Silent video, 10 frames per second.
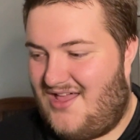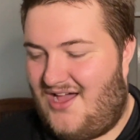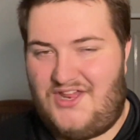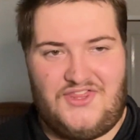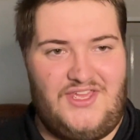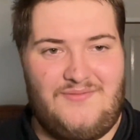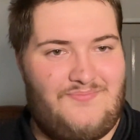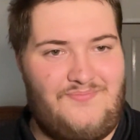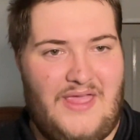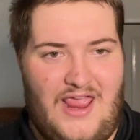I think
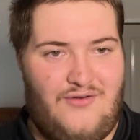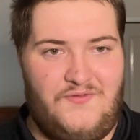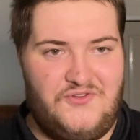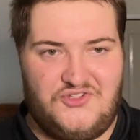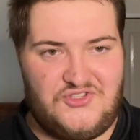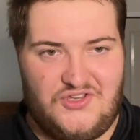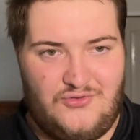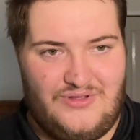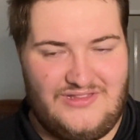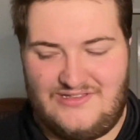Penrith are just going to
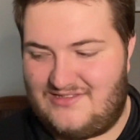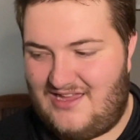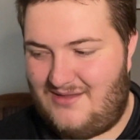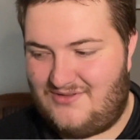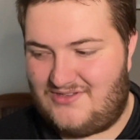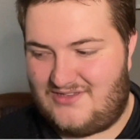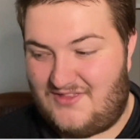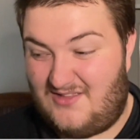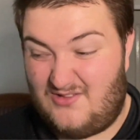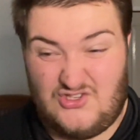win this game. It's just, I
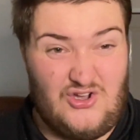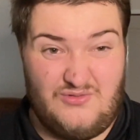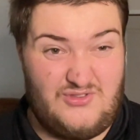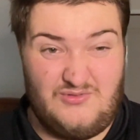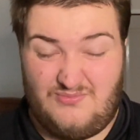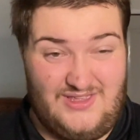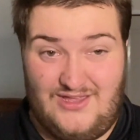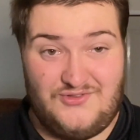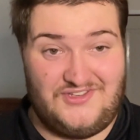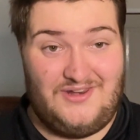think the
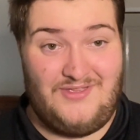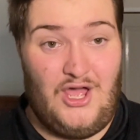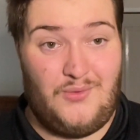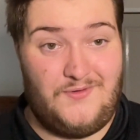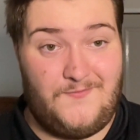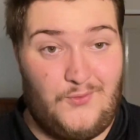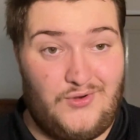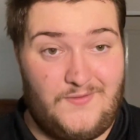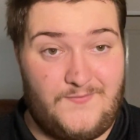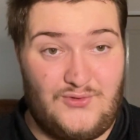Eels are going to be
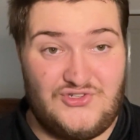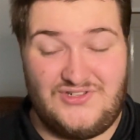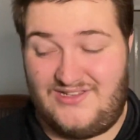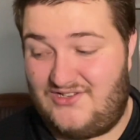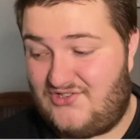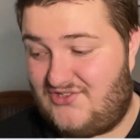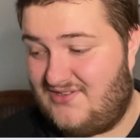0-4, unfortunately.